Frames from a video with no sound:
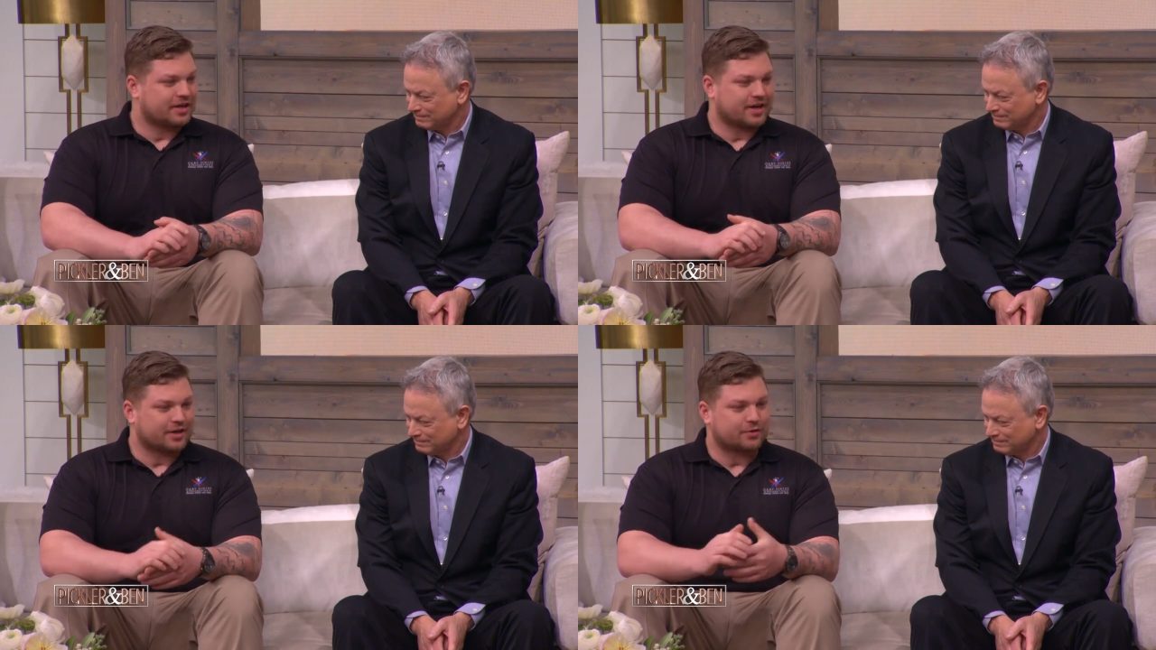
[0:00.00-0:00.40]

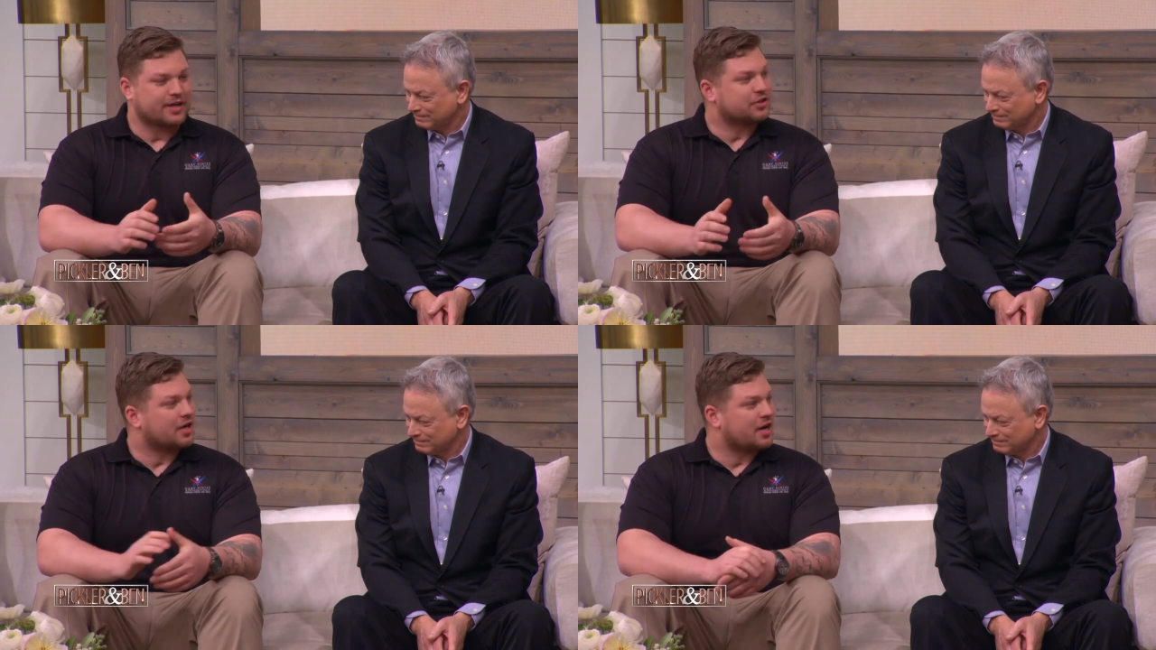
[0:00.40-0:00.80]
Speaker 1: I got a
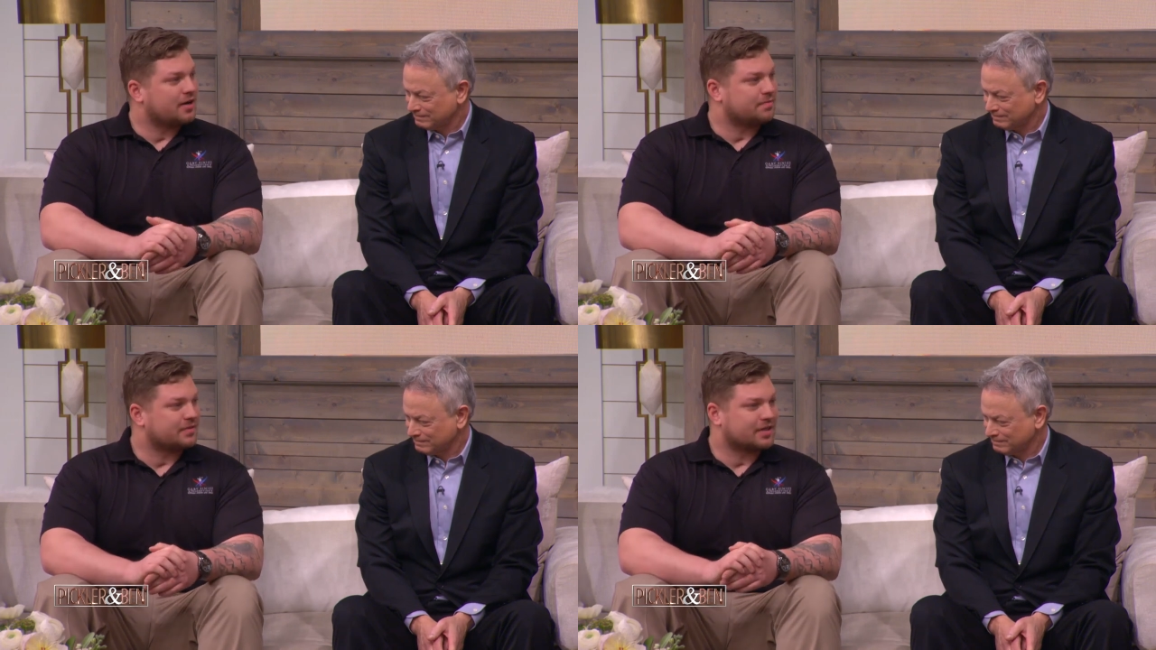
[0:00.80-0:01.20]
great
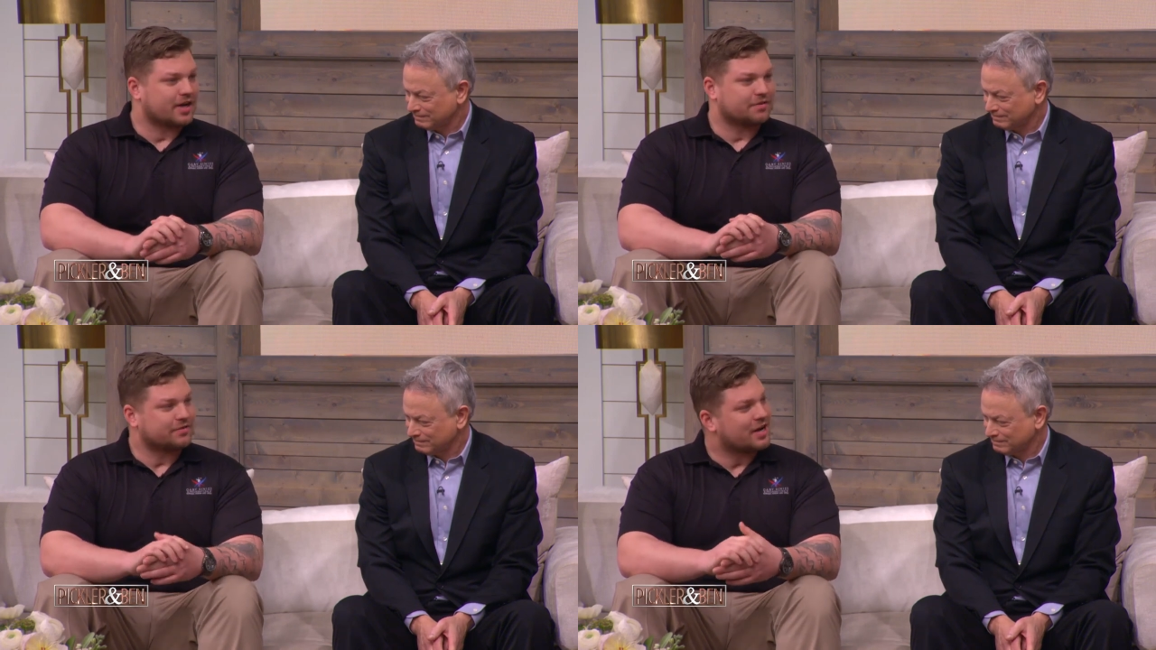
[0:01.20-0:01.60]
job,
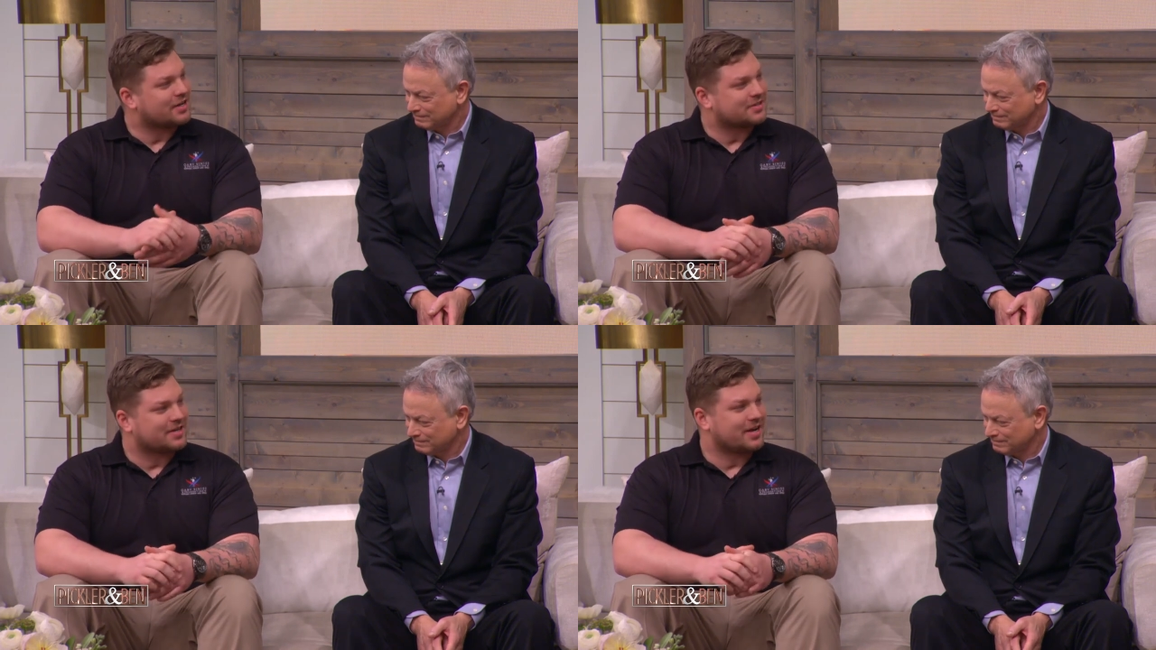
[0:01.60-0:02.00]
got a
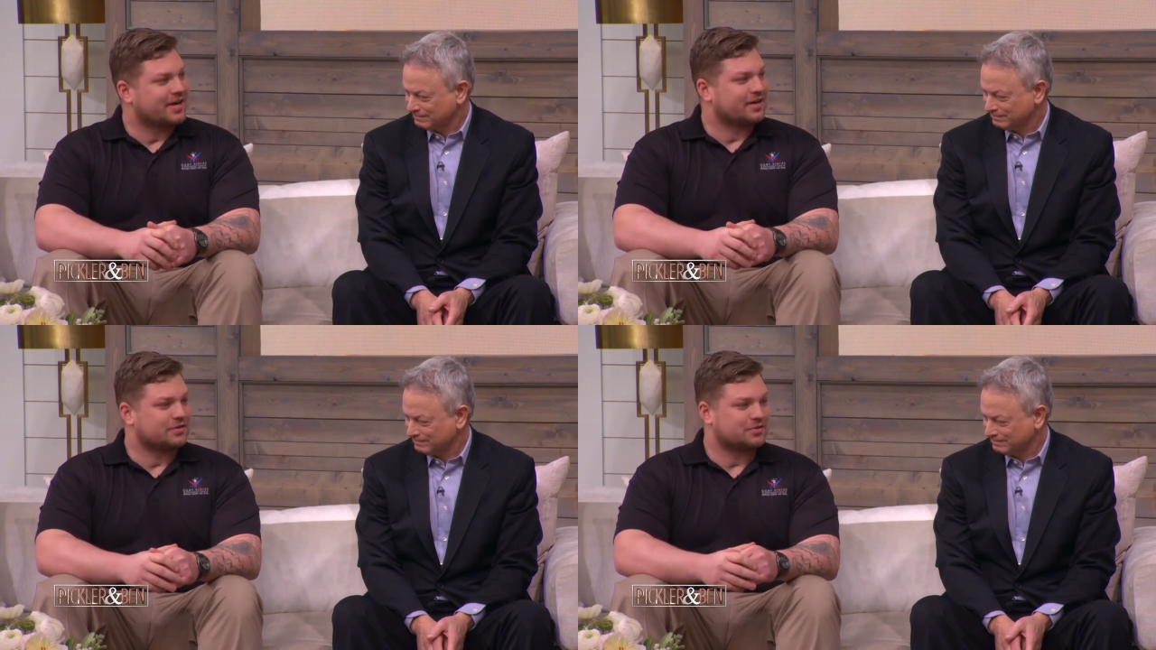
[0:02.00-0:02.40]

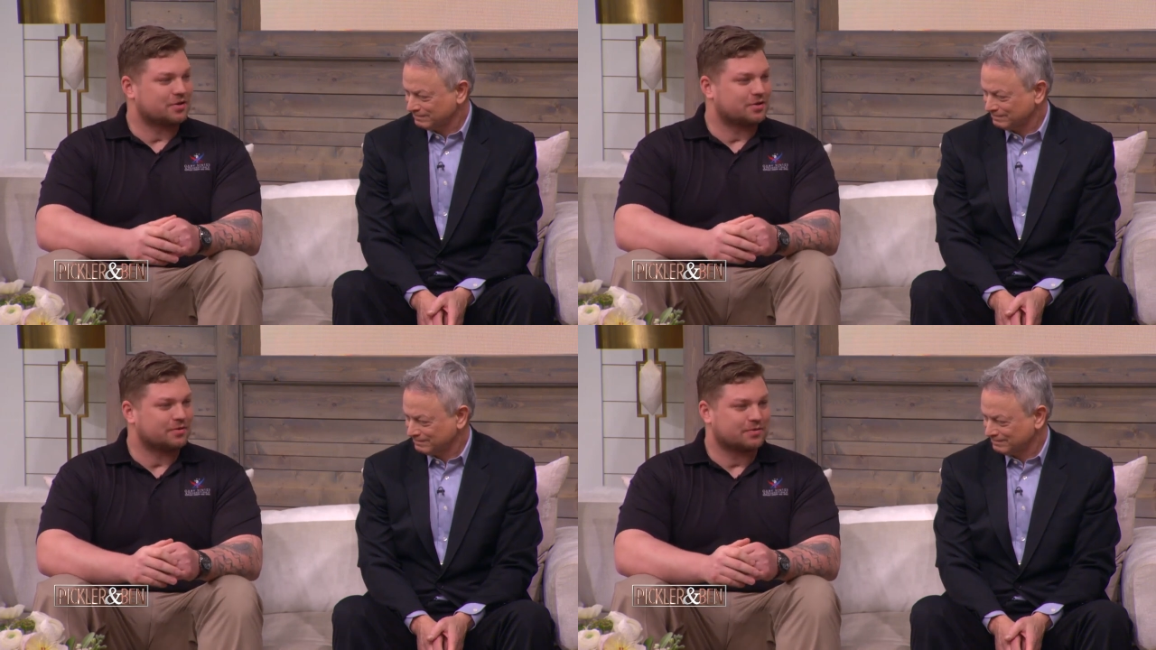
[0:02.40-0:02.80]
fiance,
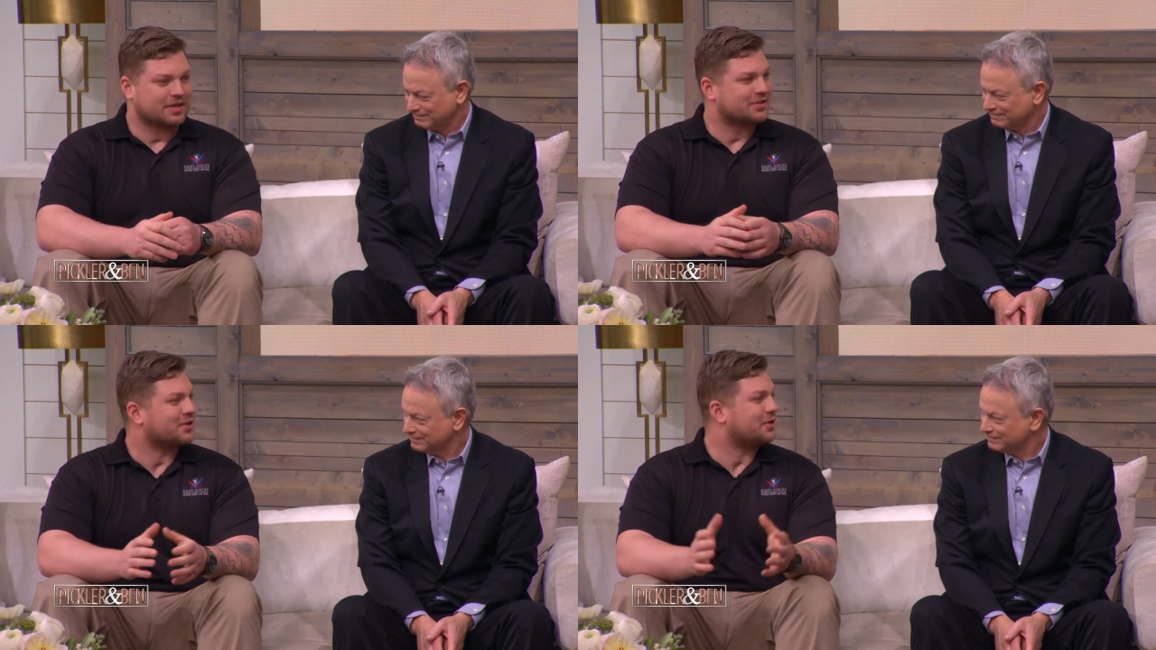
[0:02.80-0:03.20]
so oh, things are